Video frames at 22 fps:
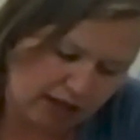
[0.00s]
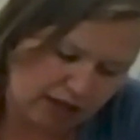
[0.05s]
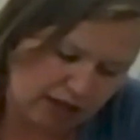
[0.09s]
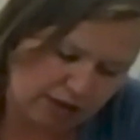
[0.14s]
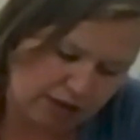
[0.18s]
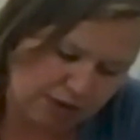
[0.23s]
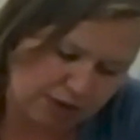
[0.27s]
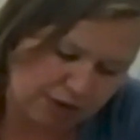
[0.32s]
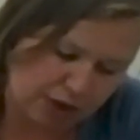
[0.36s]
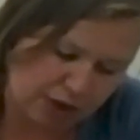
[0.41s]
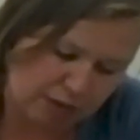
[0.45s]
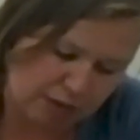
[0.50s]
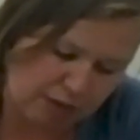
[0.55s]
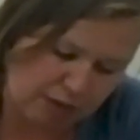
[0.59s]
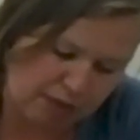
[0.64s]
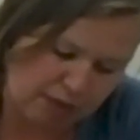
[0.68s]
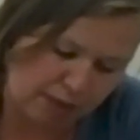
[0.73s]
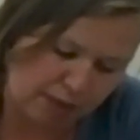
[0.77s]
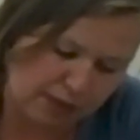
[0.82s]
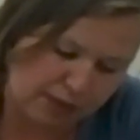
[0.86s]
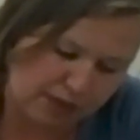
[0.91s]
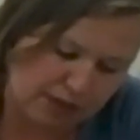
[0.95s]
Usually
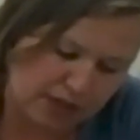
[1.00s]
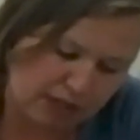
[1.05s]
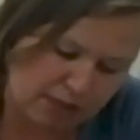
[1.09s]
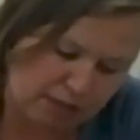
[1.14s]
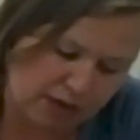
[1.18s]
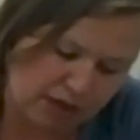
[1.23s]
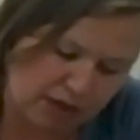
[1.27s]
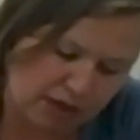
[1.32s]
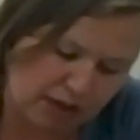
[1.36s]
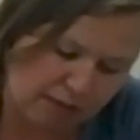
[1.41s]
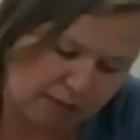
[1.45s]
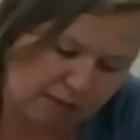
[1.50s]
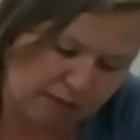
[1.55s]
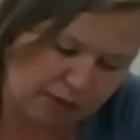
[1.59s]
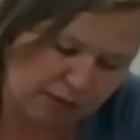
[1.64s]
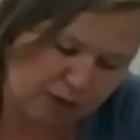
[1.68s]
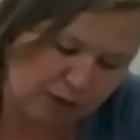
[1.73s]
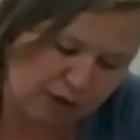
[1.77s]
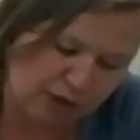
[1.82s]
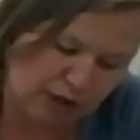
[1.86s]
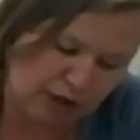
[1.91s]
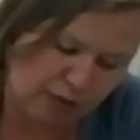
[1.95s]
people will see me, I'm
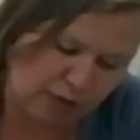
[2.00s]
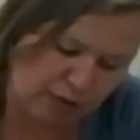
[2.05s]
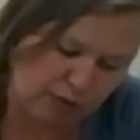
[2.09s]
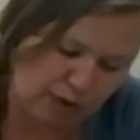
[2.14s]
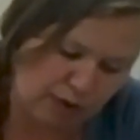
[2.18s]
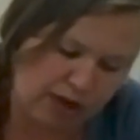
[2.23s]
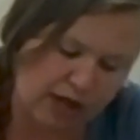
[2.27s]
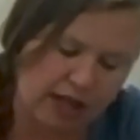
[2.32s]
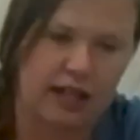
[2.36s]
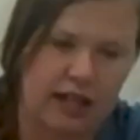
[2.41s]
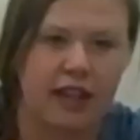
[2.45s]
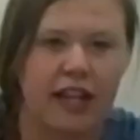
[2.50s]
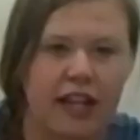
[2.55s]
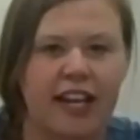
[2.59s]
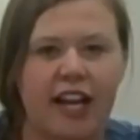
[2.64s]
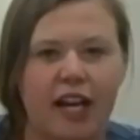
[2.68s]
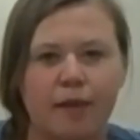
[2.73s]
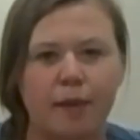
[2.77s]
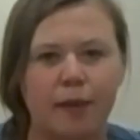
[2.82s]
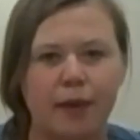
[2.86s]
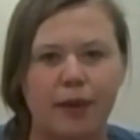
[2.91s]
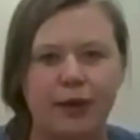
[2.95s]
usually running in the
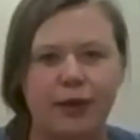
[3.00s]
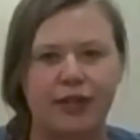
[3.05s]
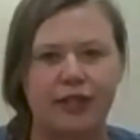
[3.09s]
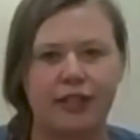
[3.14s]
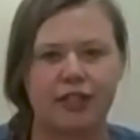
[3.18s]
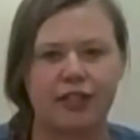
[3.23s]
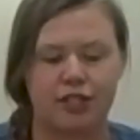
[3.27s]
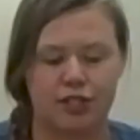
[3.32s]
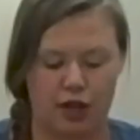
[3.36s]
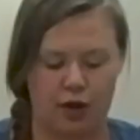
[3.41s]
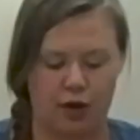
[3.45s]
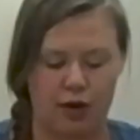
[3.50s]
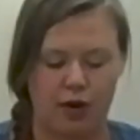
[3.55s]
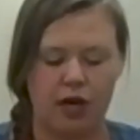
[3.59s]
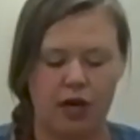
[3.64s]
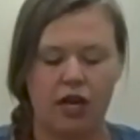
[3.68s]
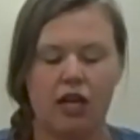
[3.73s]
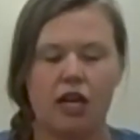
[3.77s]
neighborhood. So